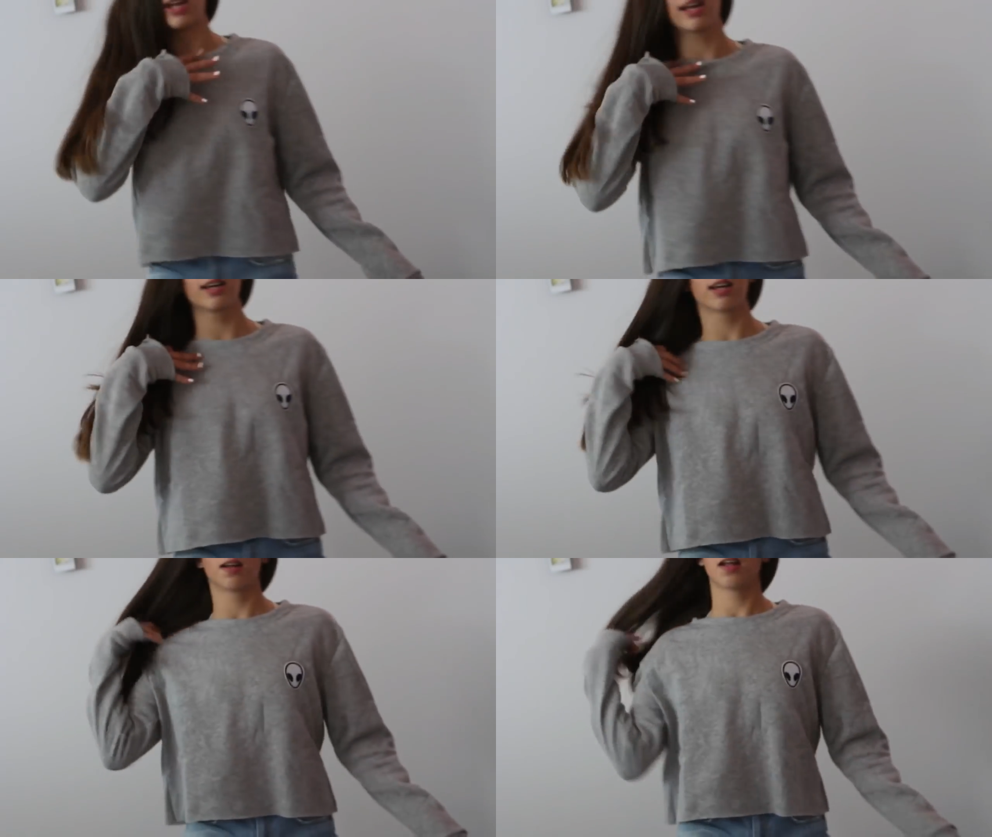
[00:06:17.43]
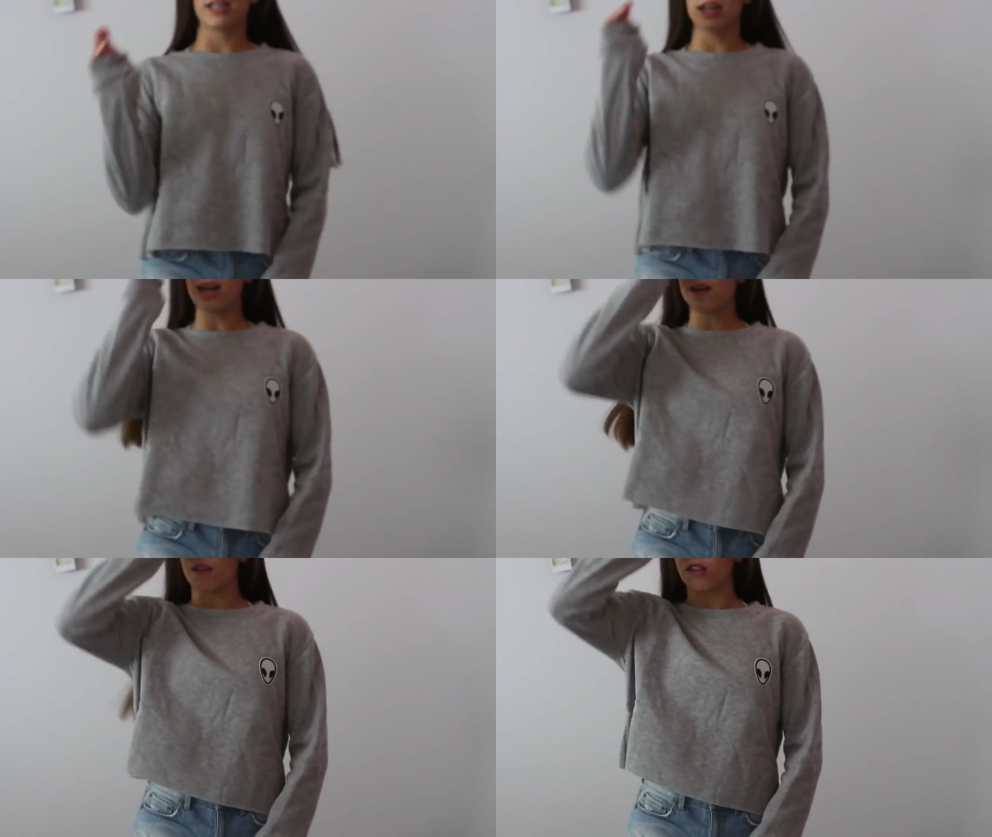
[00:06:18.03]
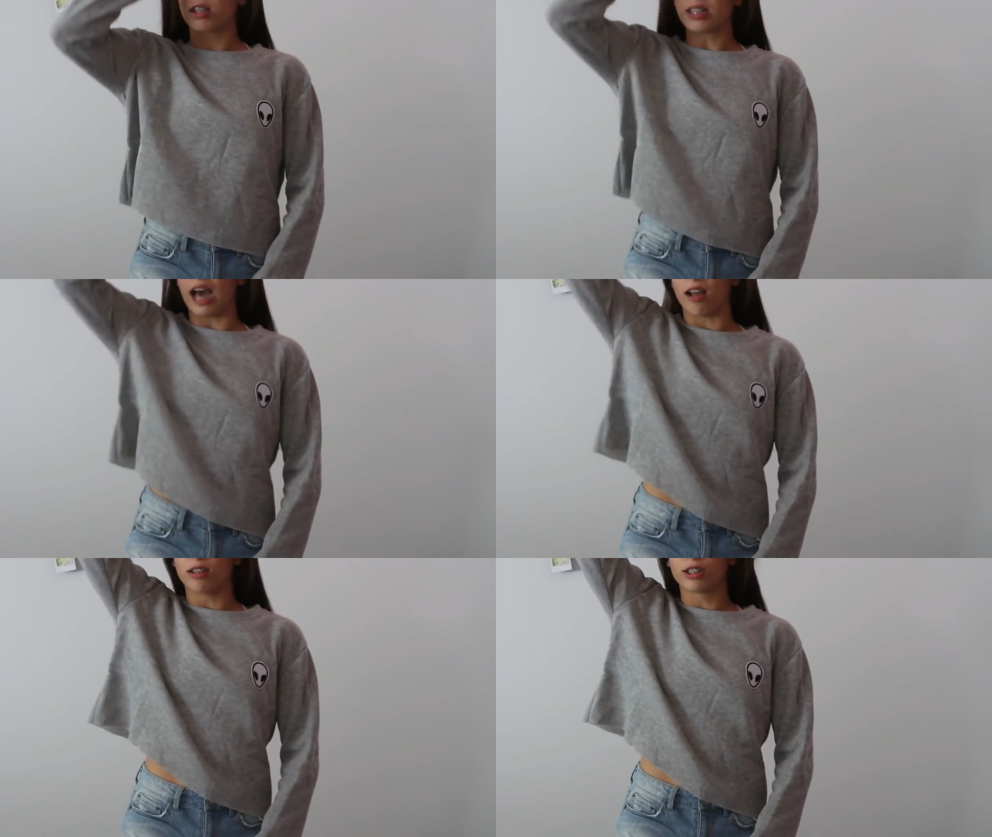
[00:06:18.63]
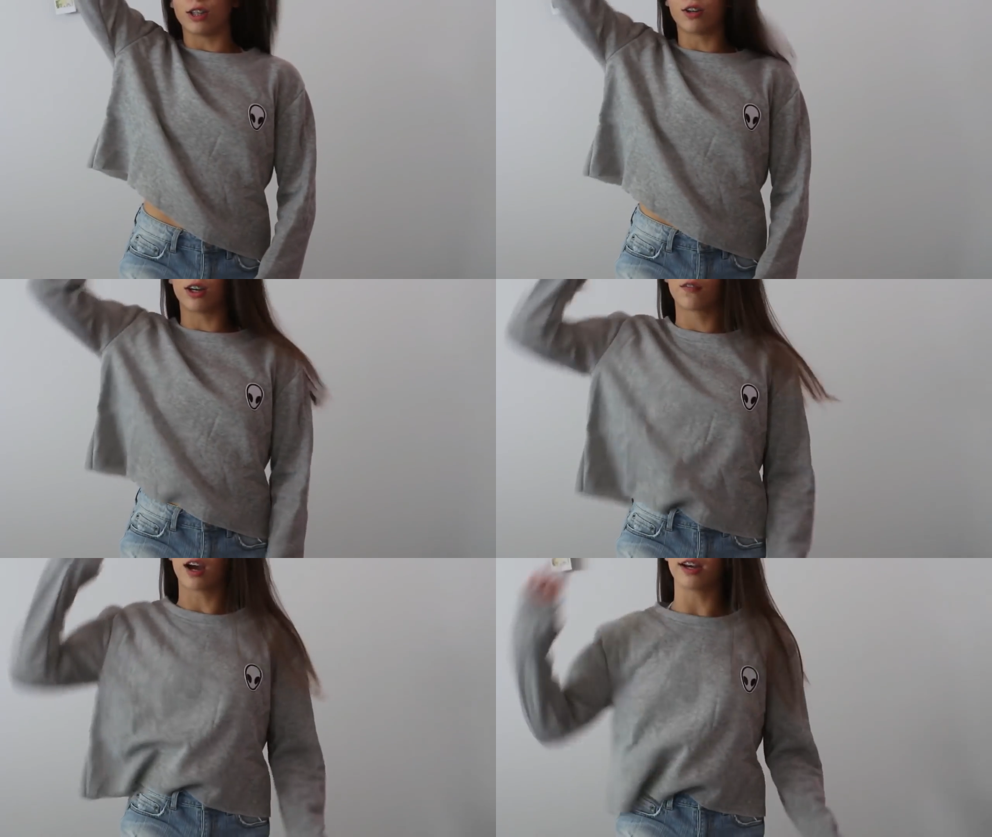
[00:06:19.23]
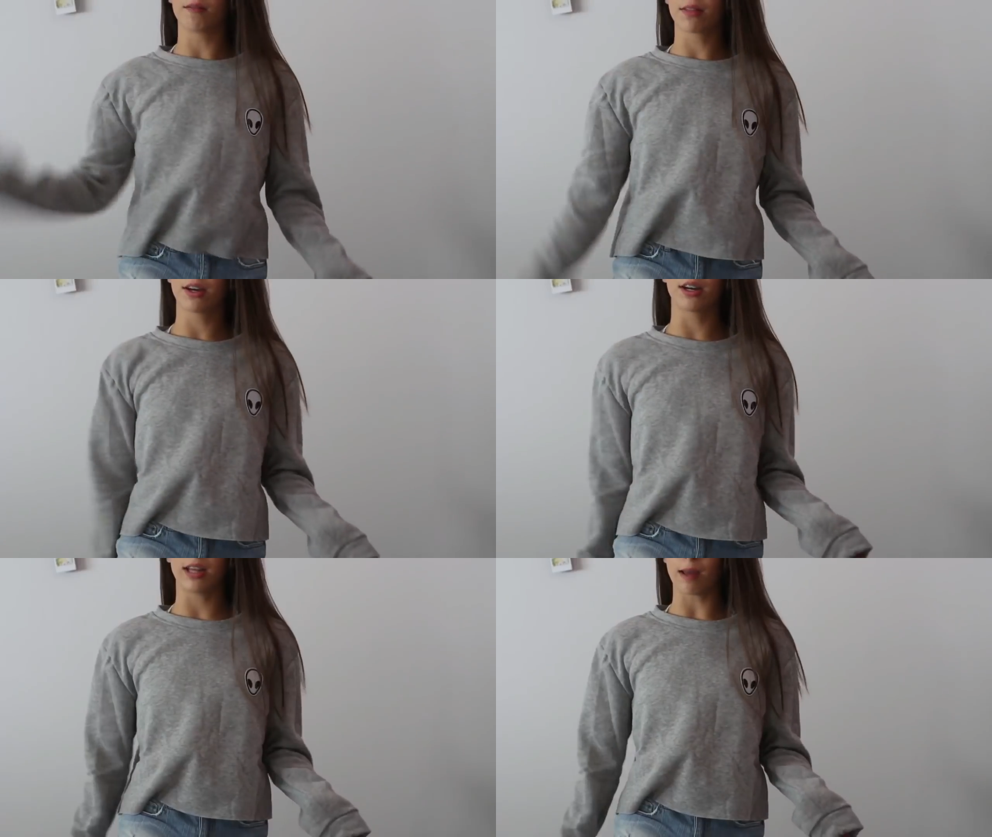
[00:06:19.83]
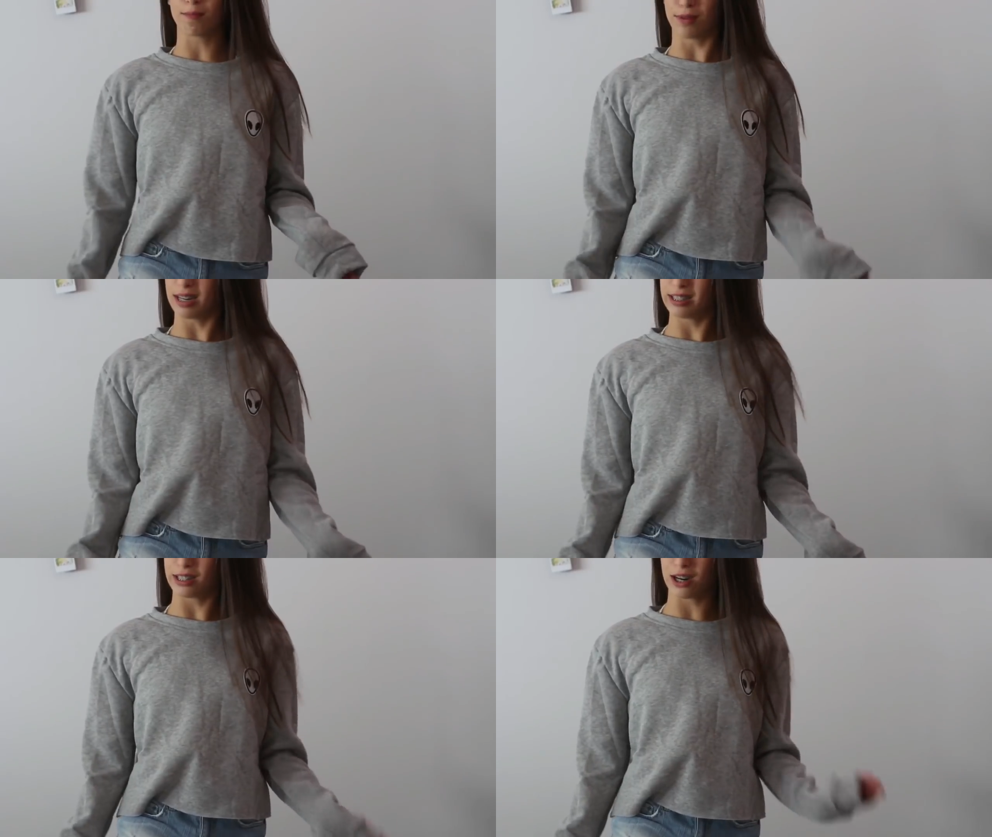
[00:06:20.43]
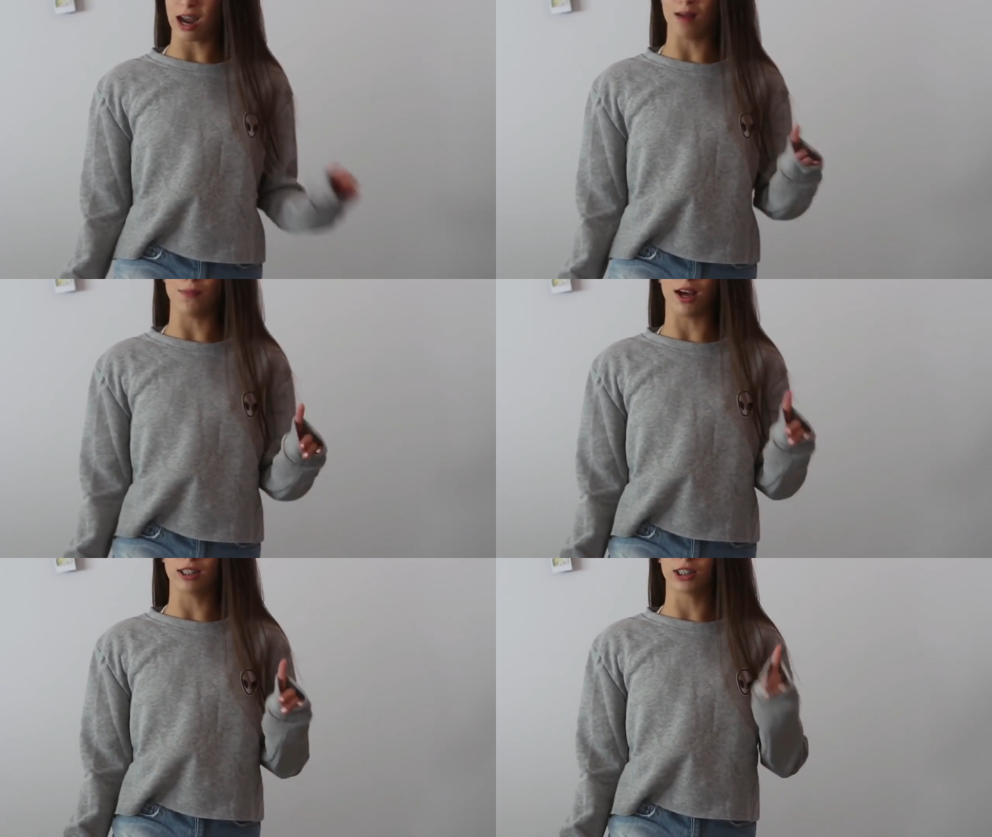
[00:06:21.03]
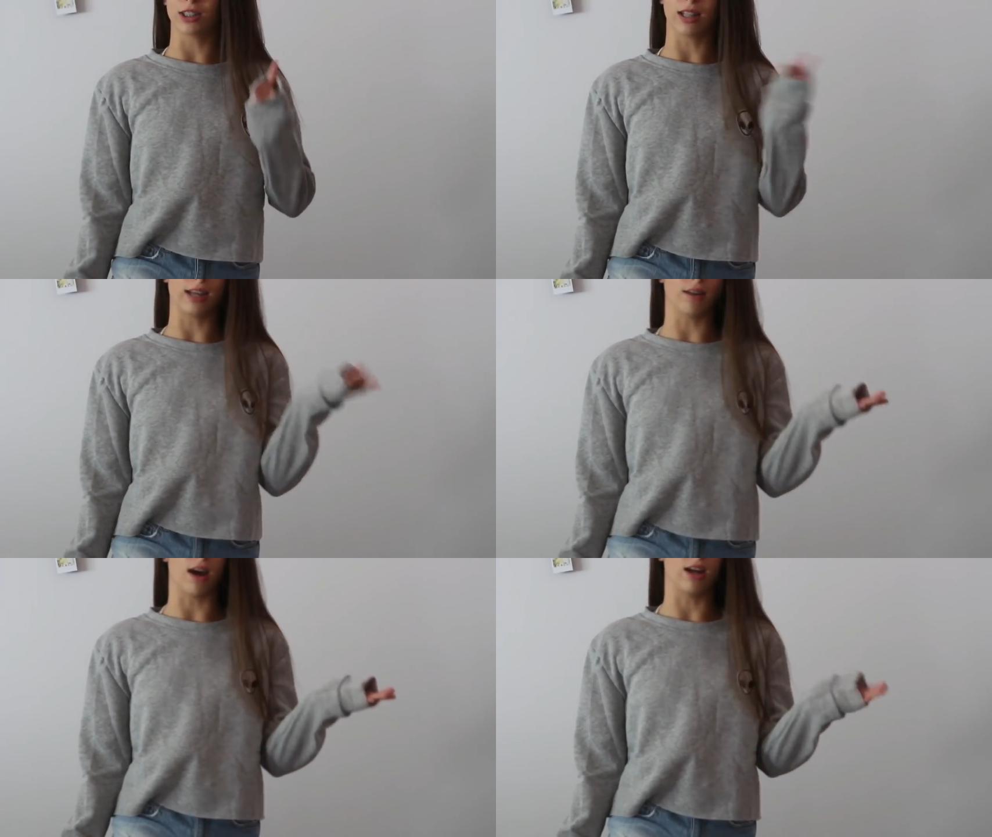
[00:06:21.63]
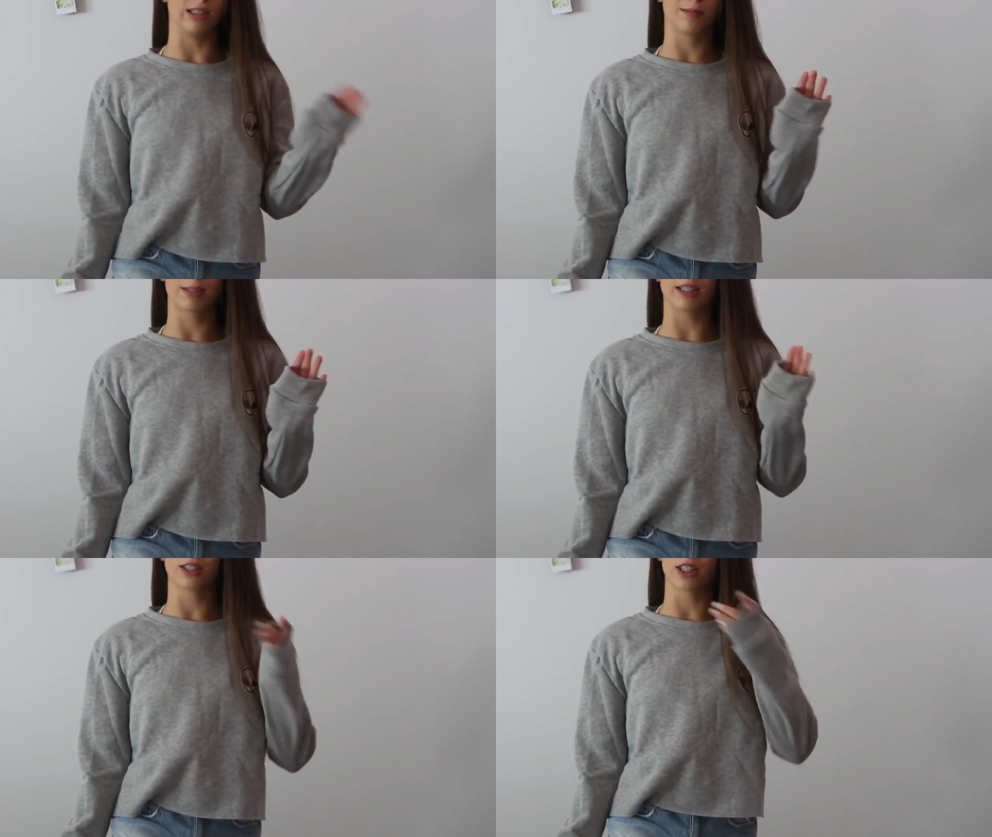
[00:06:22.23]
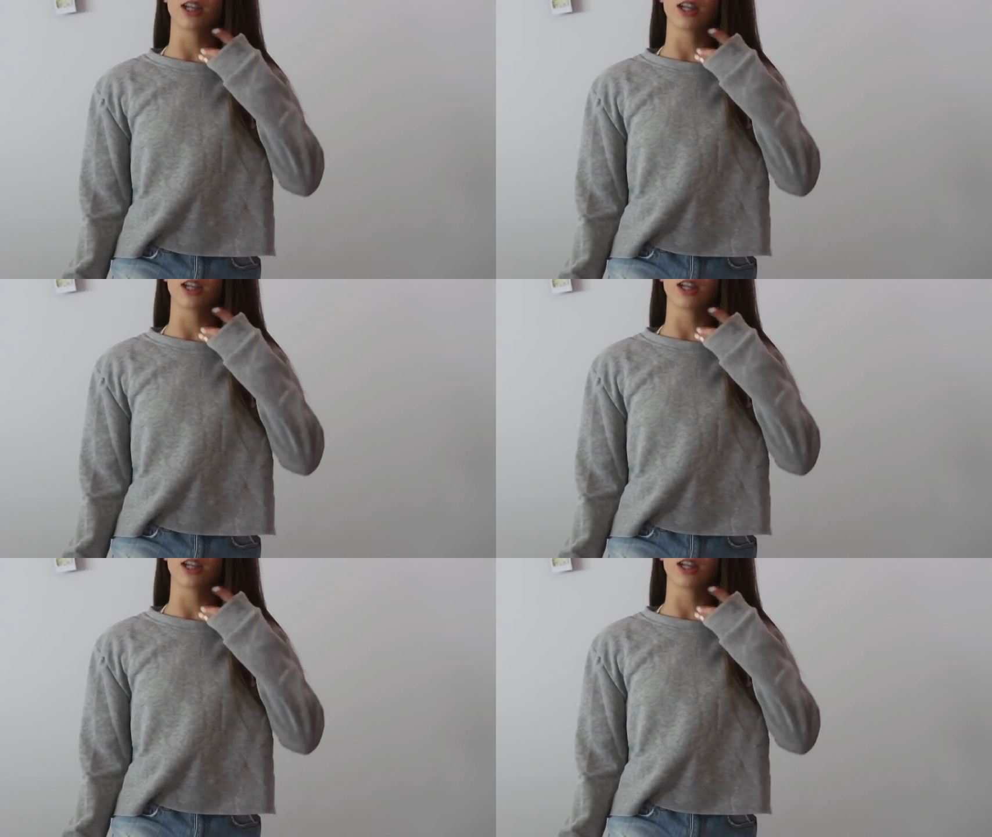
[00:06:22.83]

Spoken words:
[unreadable: no face in view]